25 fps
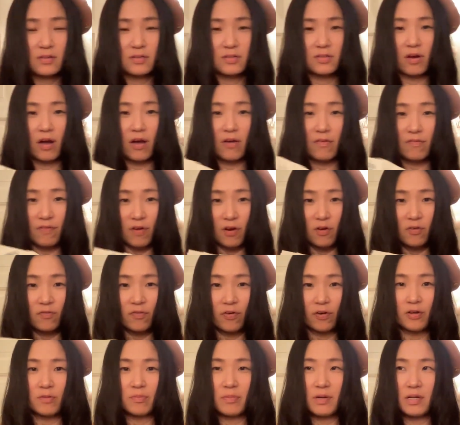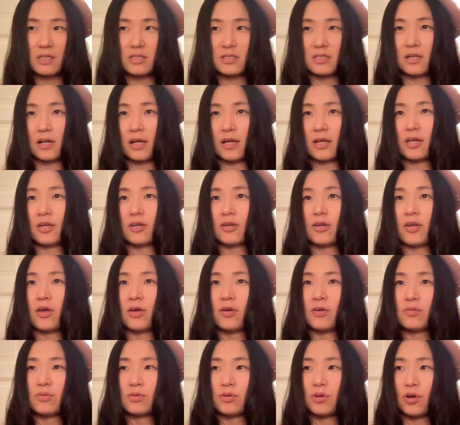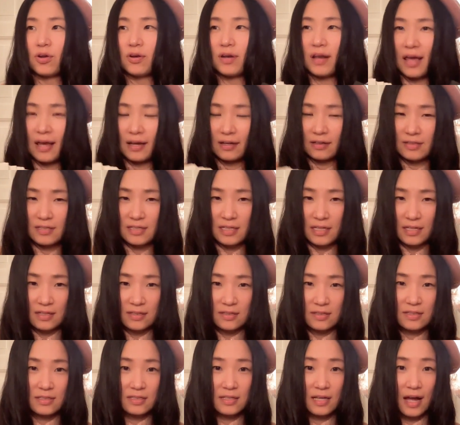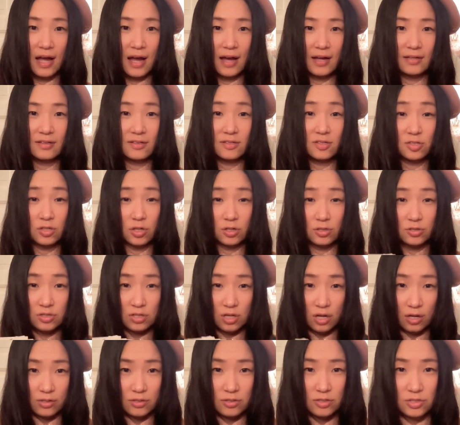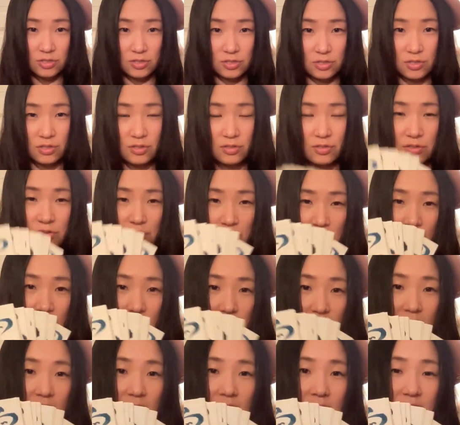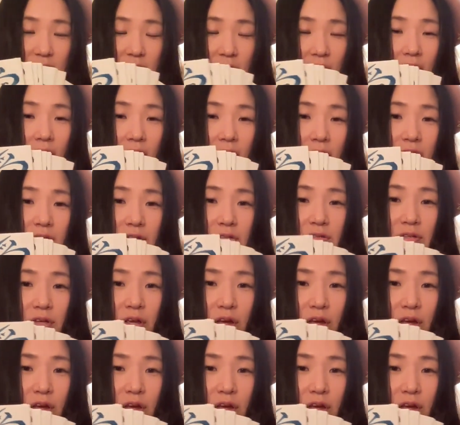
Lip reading: So I felt very much like, you know, connected and attached to these cards.